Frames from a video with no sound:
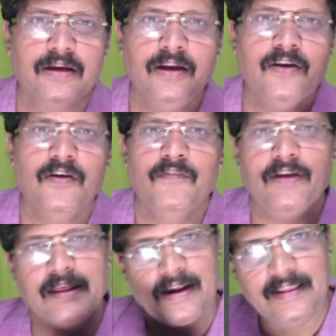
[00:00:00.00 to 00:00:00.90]
whether
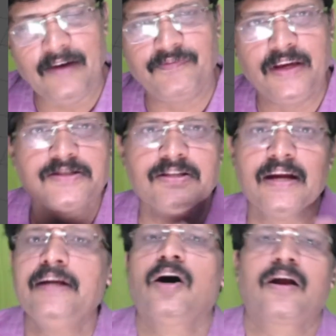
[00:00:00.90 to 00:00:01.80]
left is right
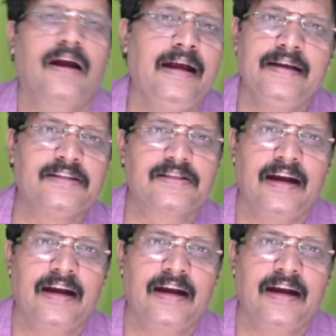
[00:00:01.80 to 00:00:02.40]
or right is right.